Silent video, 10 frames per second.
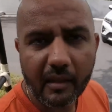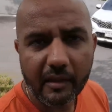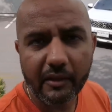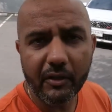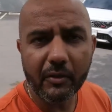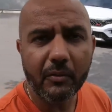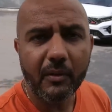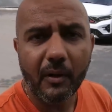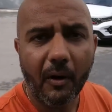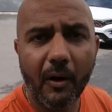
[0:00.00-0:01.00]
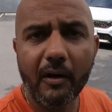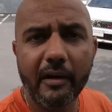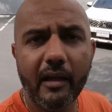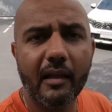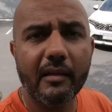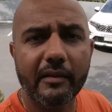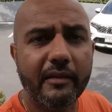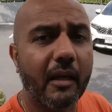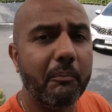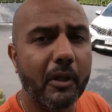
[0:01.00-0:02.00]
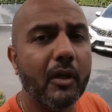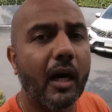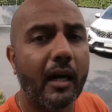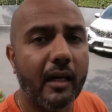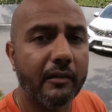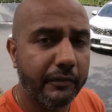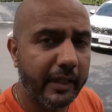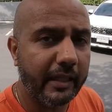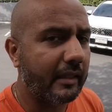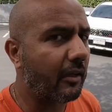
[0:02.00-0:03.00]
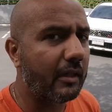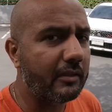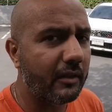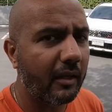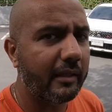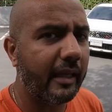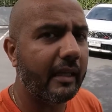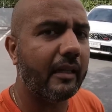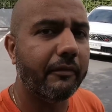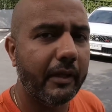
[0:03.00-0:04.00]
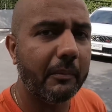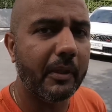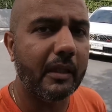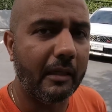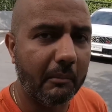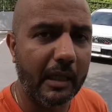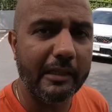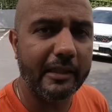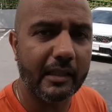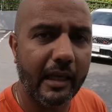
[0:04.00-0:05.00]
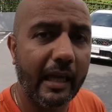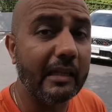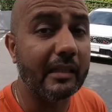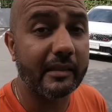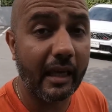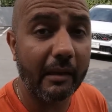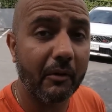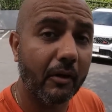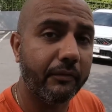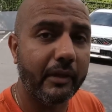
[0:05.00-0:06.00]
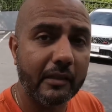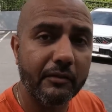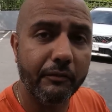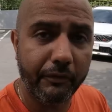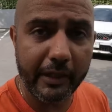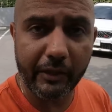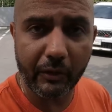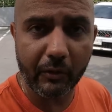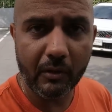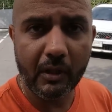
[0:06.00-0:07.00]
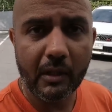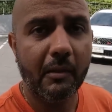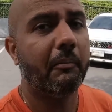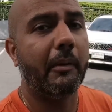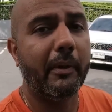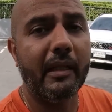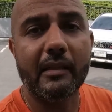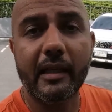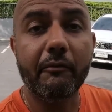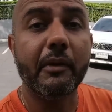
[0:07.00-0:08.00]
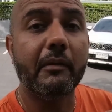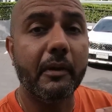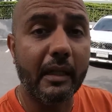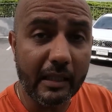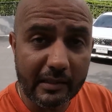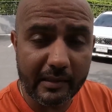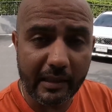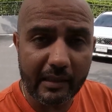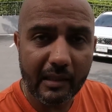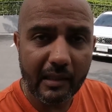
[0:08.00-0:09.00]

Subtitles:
The new Honda WRV. Now, it's not yet available in Malaysia at the time of this video, but by the time we release it,